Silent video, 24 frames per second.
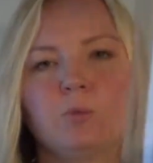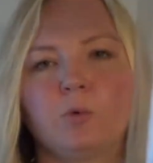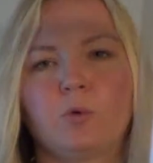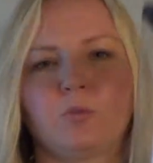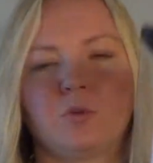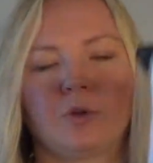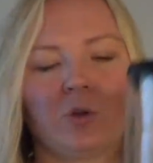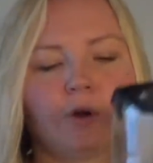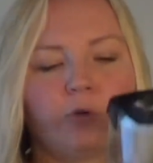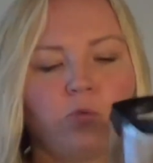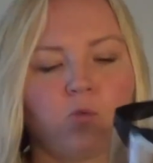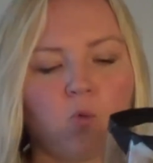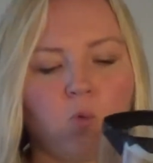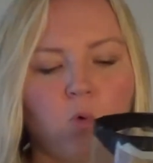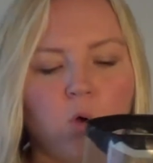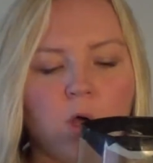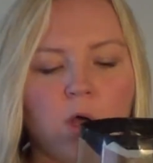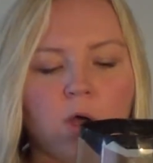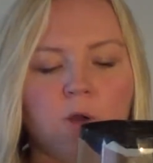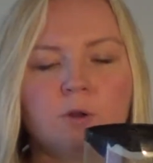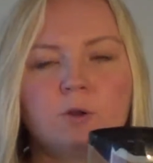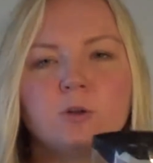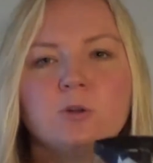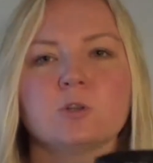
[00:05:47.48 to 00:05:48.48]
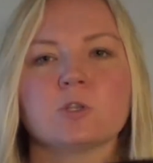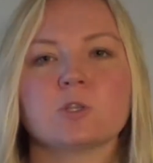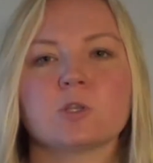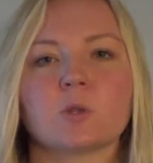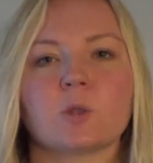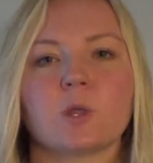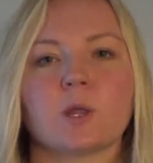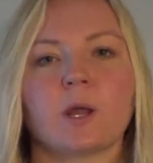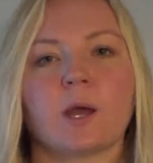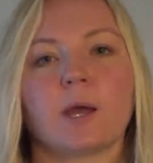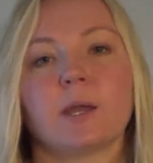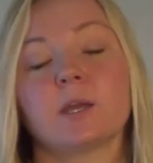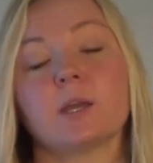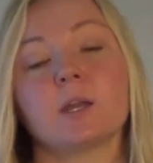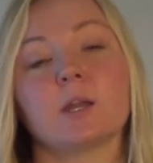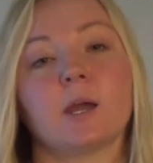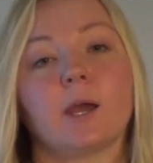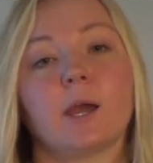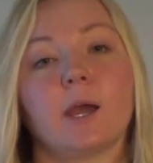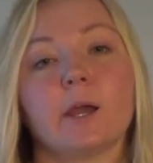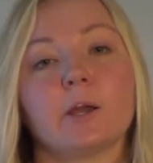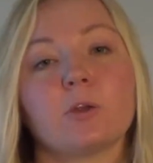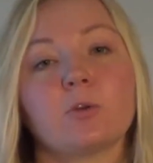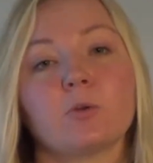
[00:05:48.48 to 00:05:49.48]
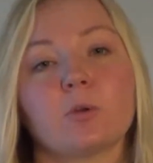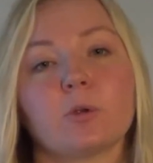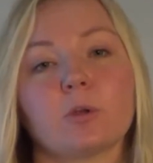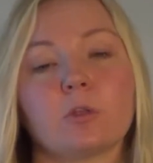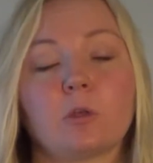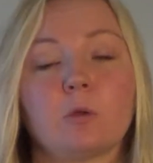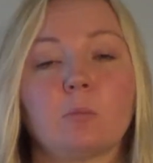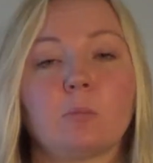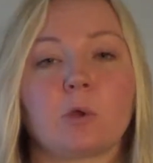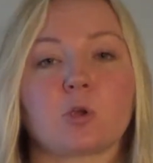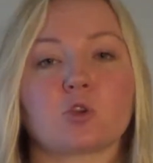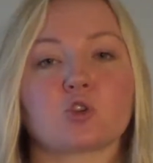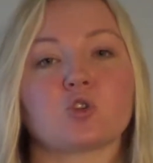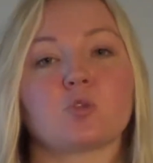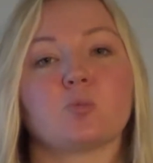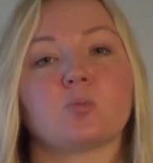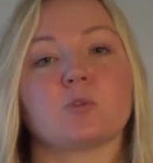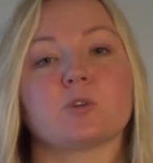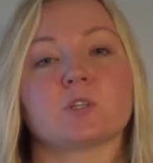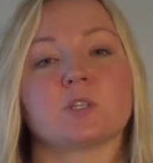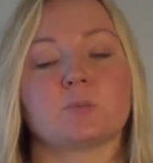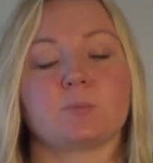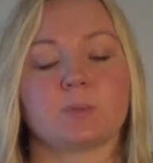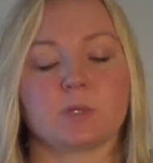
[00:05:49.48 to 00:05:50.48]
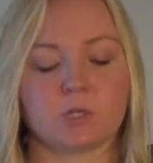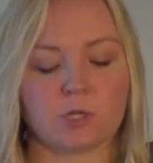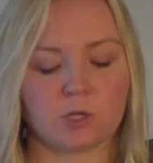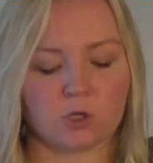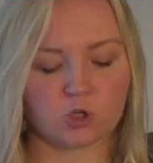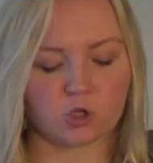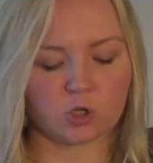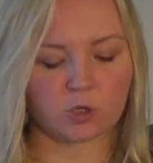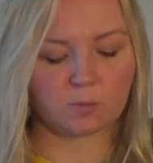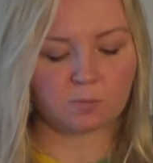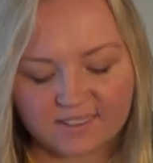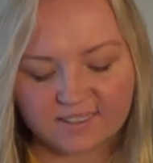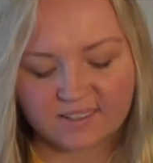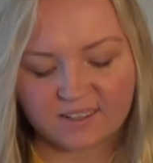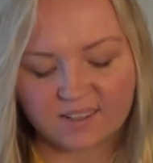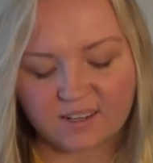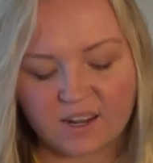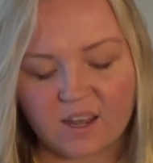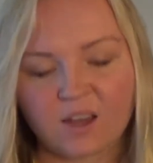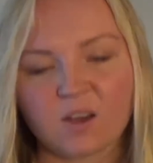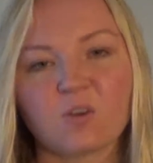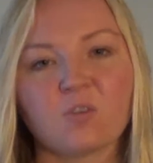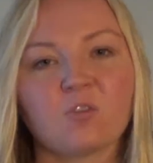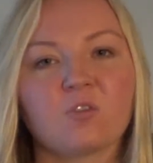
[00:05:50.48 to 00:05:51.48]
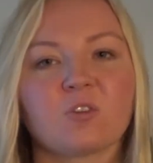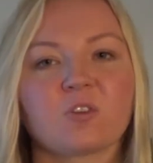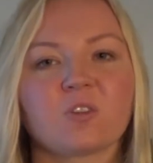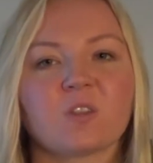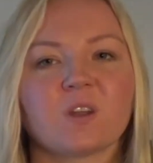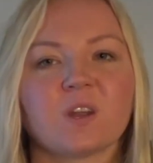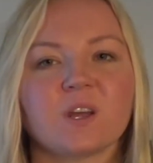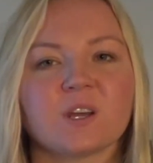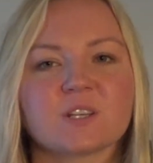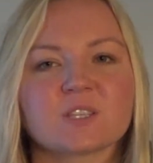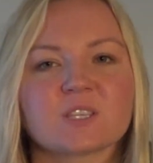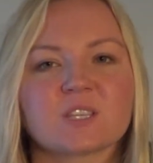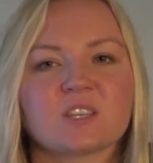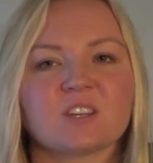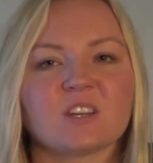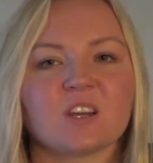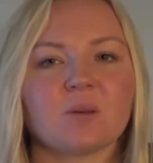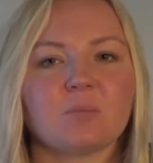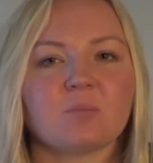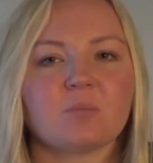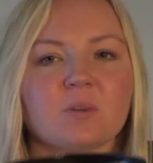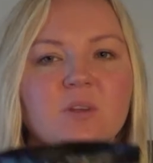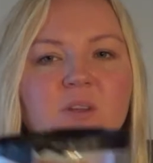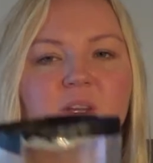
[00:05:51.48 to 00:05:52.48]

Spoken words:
with enough water so that I can accurately measure precipitation. Now for the next step,